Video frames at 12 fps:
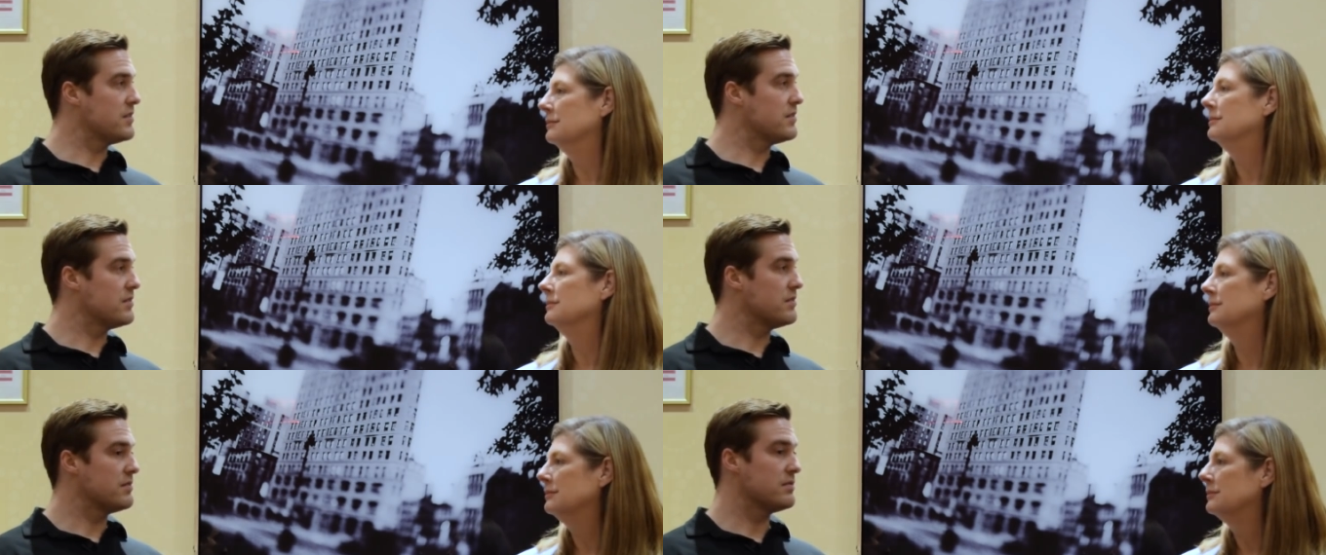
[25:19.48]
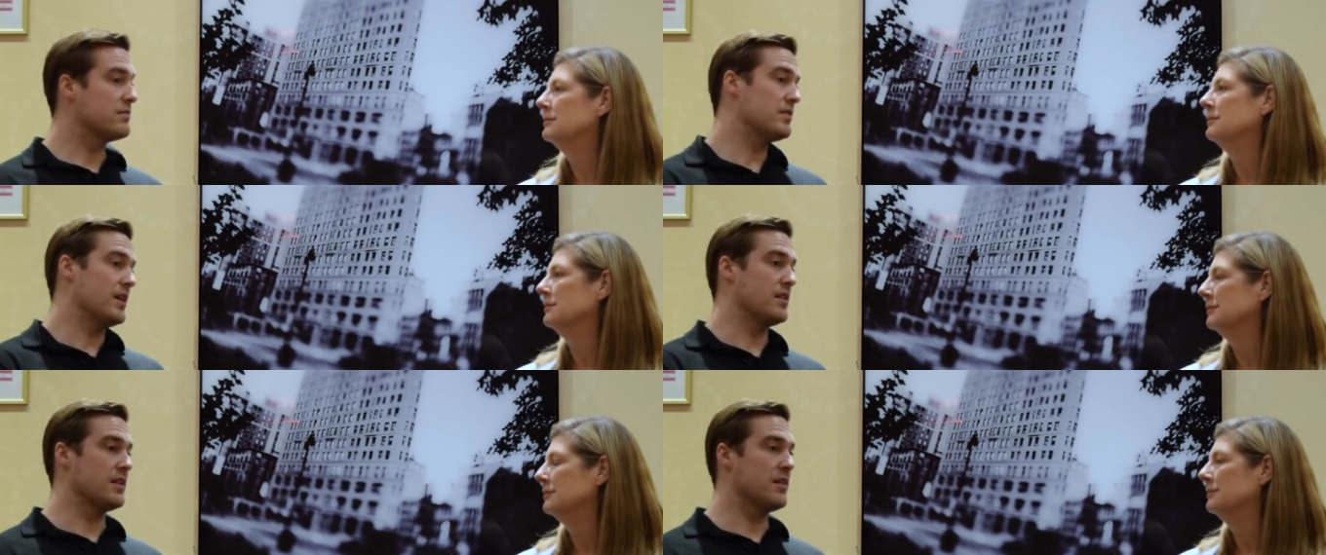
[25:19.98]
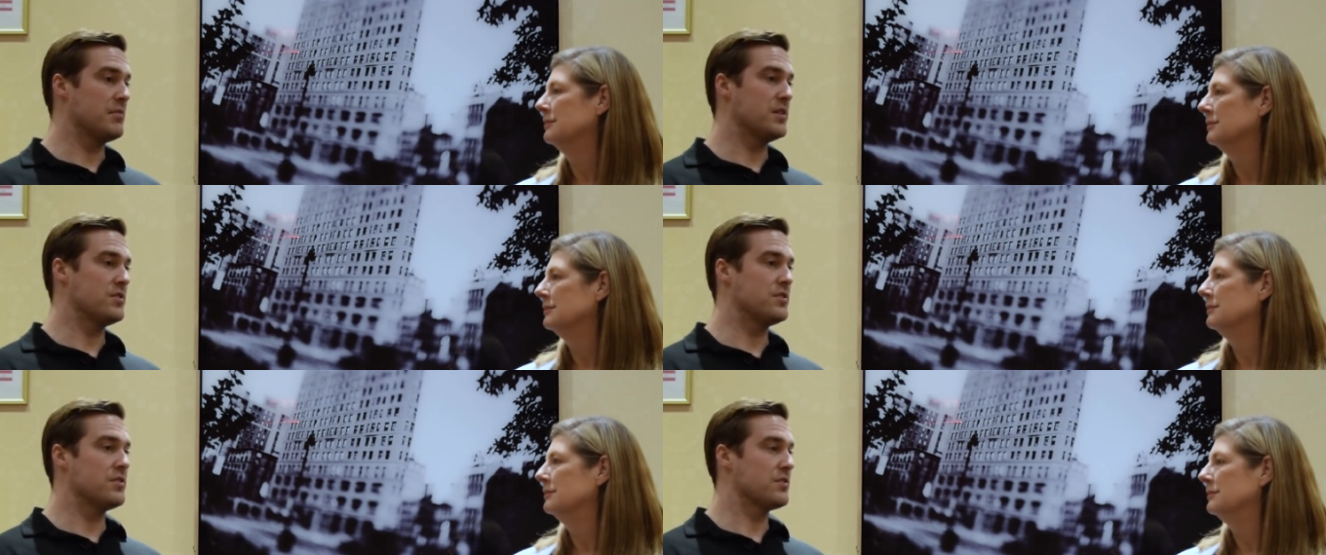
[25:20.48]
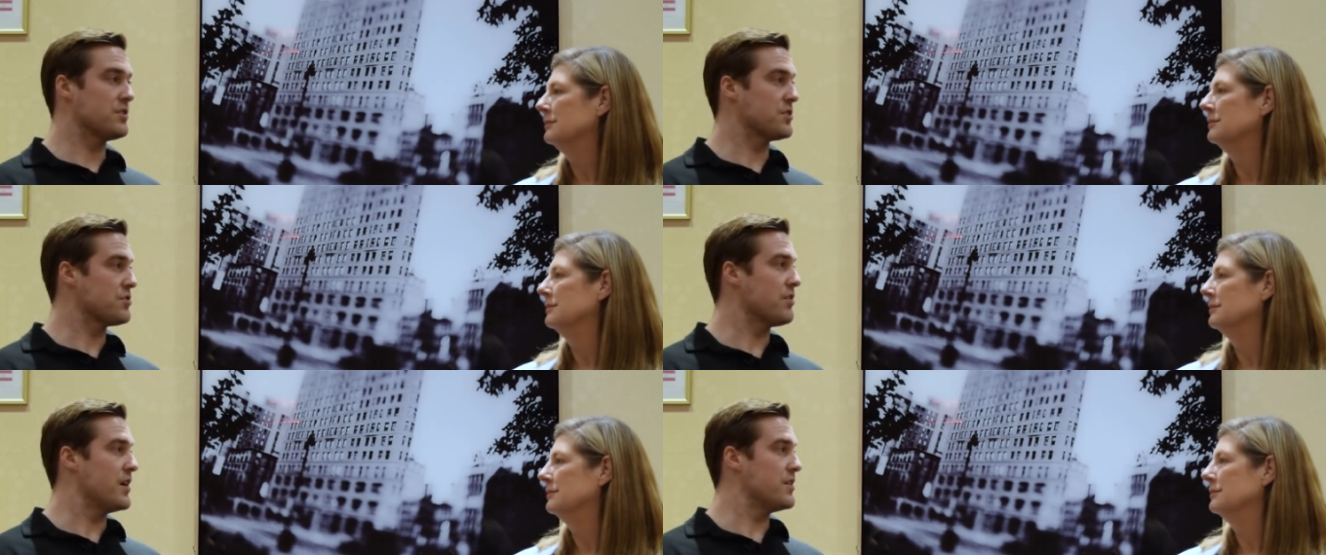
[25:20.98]
Speaker 1: mm -hmm. then that means you're just
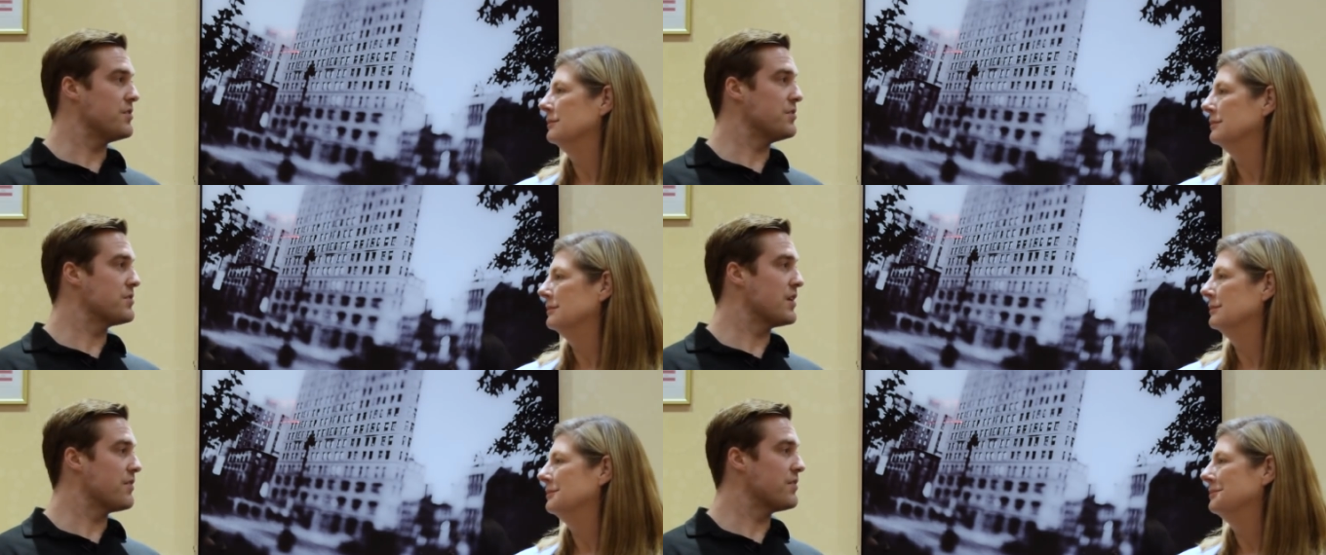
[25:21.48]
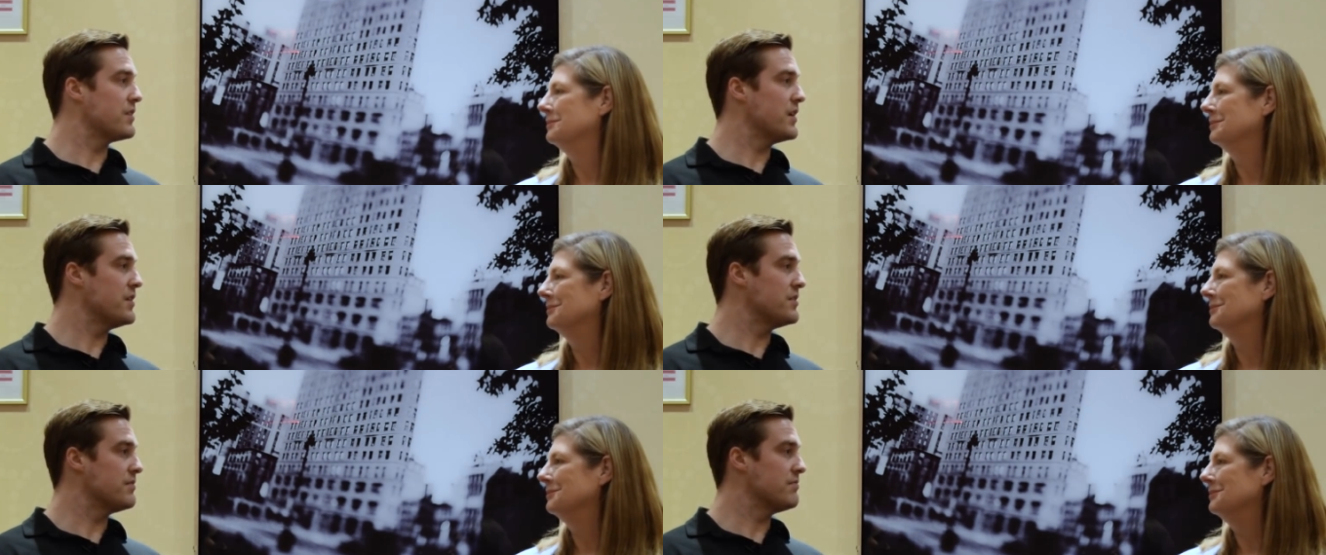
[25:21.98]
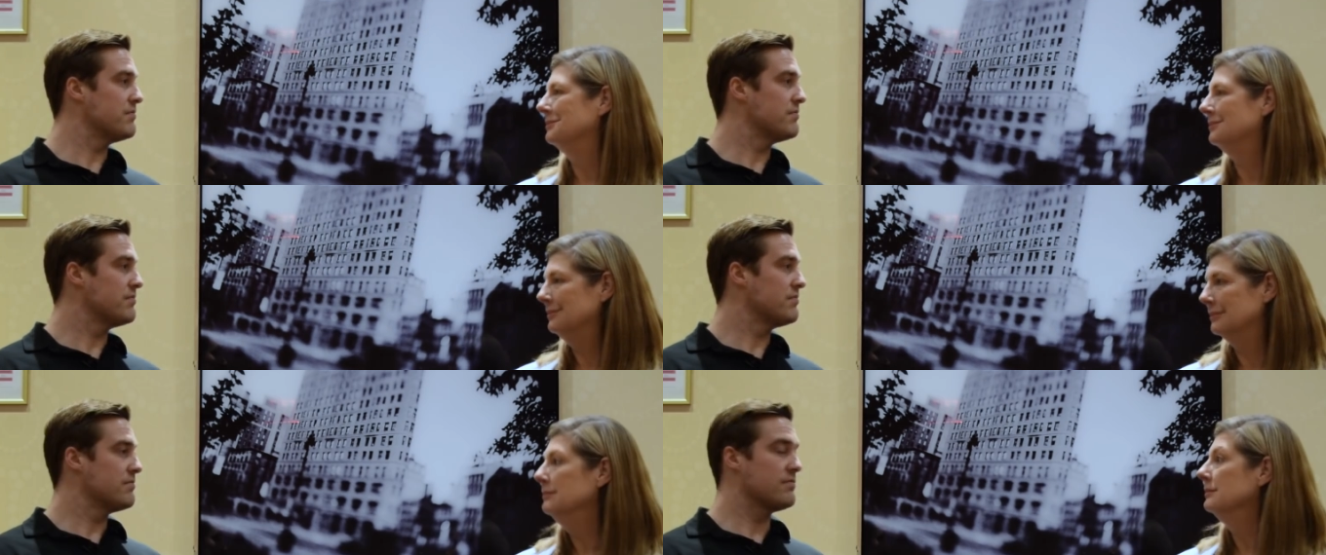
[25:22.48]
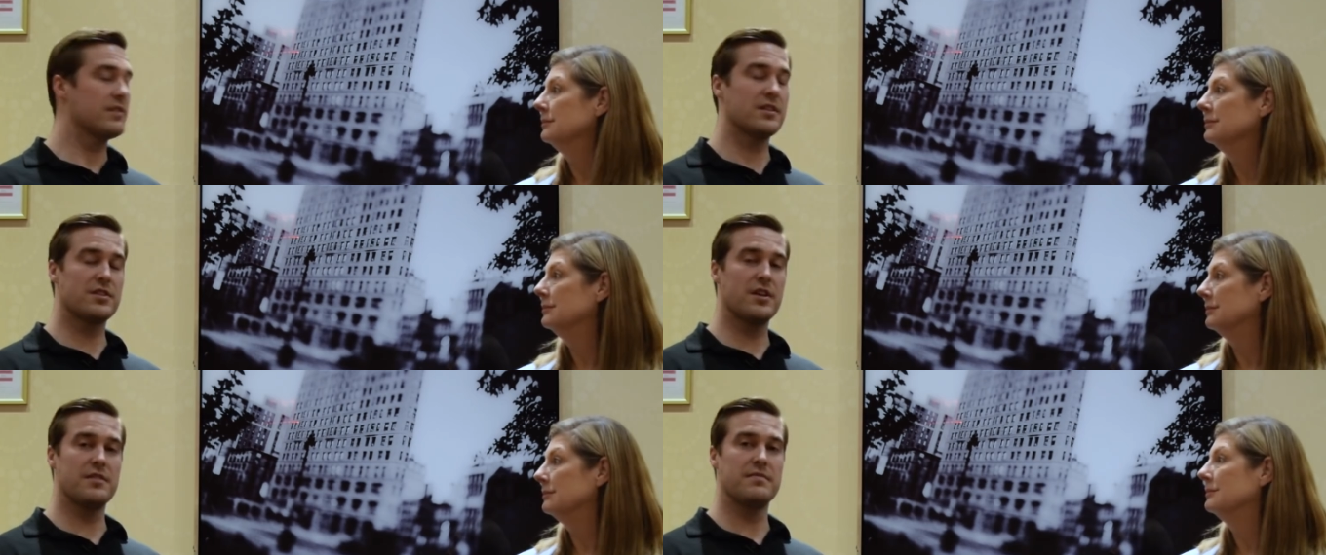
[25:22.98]
trying to do stuff for the agent. Mm -hmm. That's
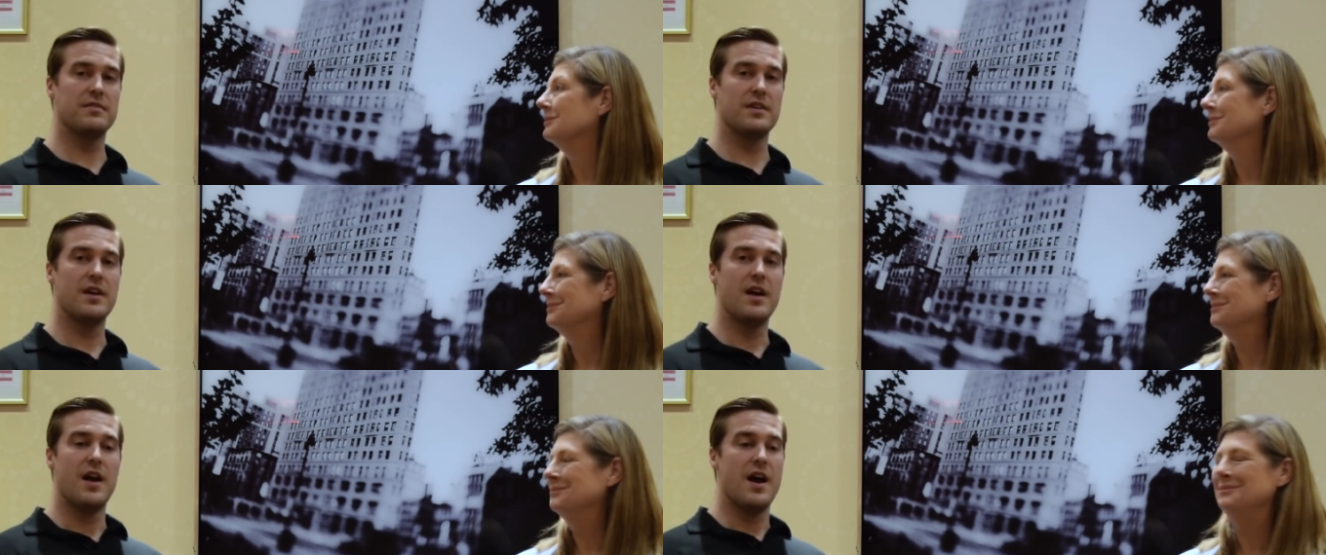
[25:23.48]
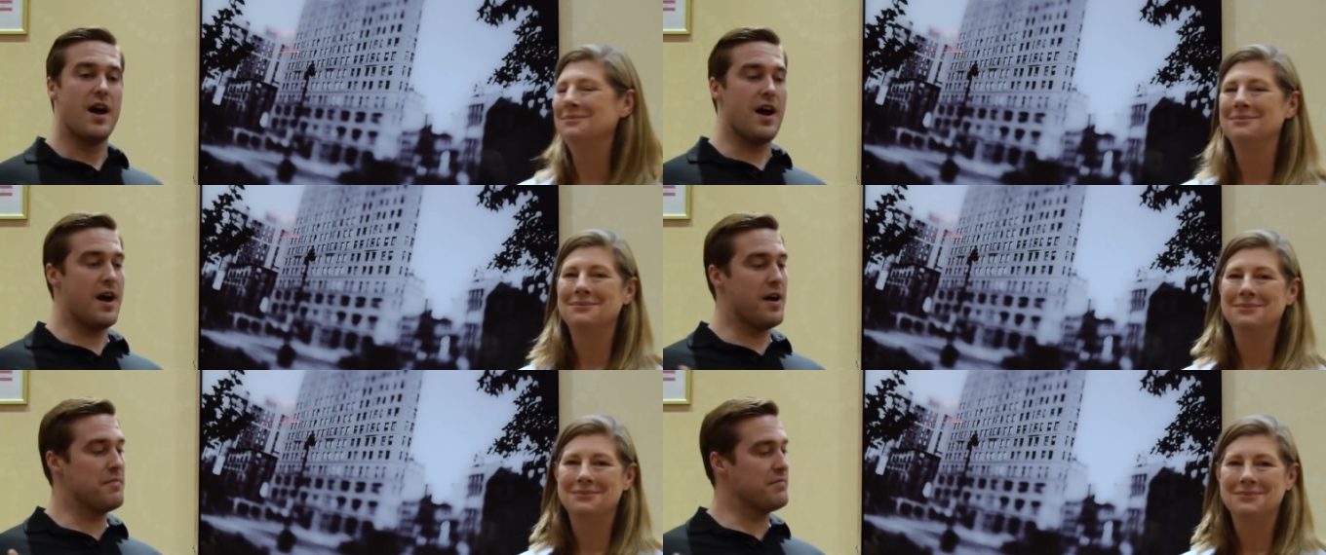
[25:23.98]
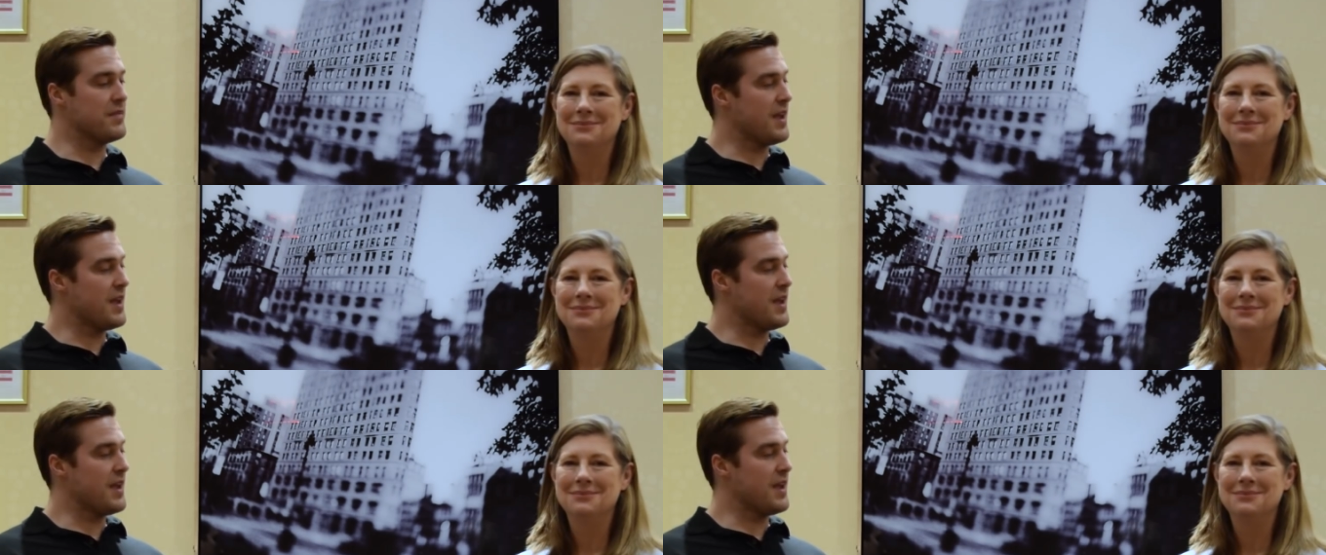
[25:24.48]
good. Um,